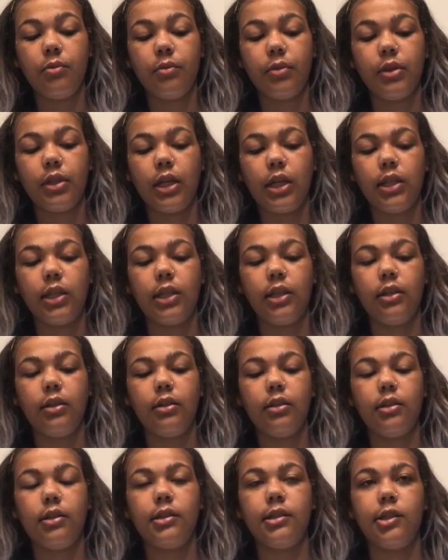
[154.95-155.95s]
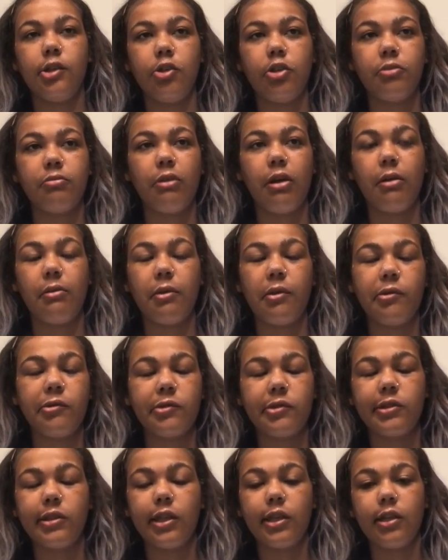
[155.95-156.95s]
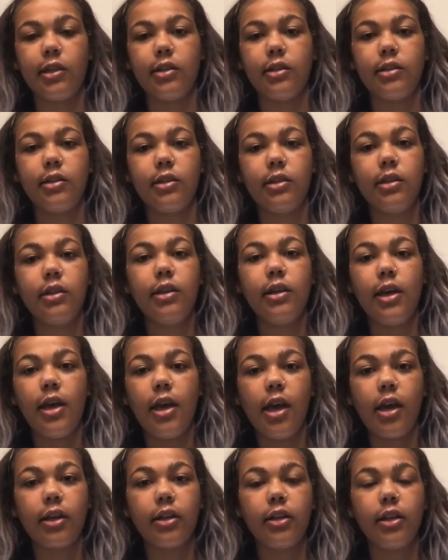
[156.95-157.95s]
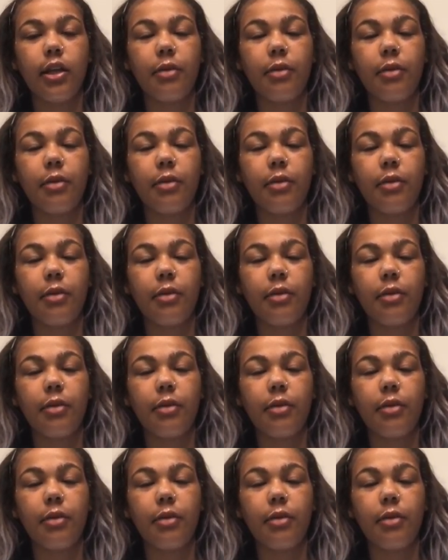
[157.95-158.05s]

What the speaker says: but not like a serious problem. It's just like acne.